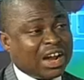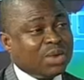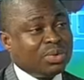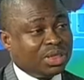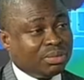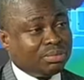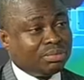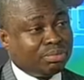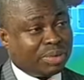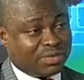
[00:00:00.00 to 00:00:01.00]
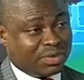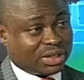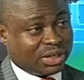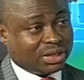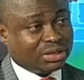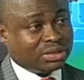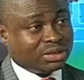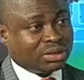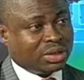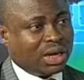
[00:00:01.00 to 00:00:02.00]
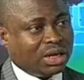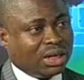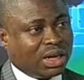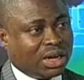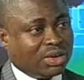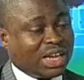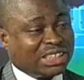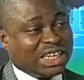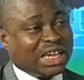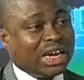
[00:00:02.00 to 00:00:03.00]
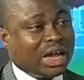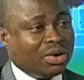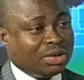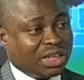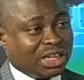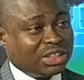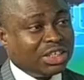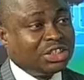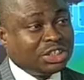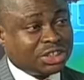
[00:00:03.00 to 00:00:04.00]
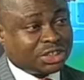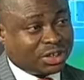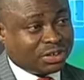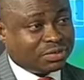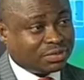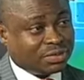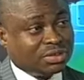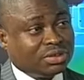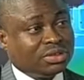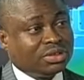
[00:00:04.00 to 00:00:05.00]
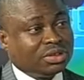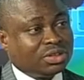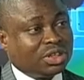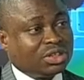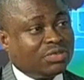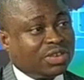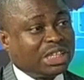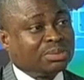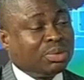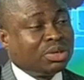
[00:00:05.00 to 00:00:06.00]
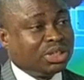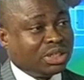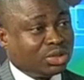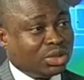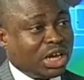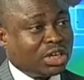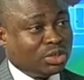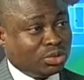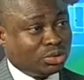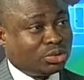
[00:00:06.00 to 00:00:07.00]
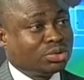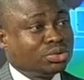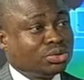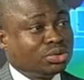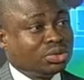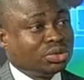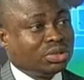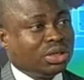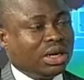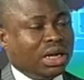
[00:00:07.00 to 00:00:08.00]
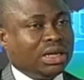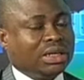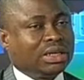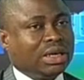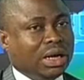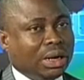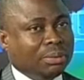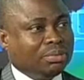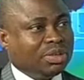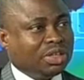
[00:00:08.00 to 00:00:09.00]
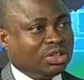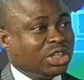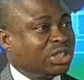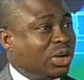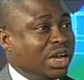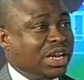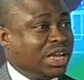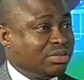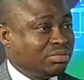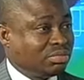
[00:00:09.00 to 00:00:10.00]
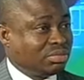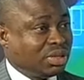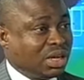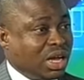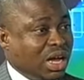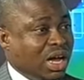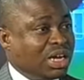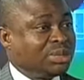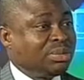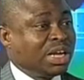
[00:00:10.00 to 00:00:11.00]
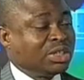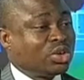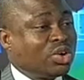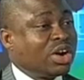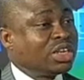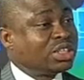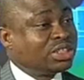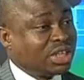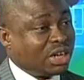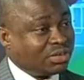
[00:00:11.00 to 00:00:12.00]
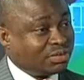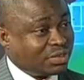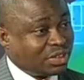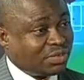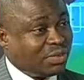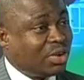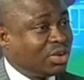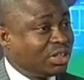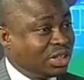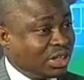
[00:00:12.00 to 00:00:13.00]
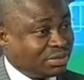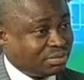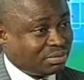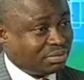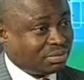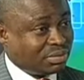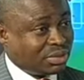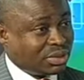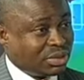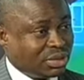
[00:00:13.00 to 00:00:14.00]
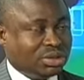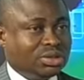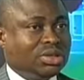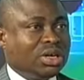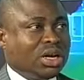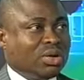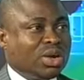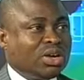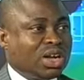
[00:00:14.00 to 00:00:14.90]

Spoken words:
agree with him perfectly. And I said earlier on that the yield curve sort of responded to that news like just a day. And it began to correct itself the following day. You know, when you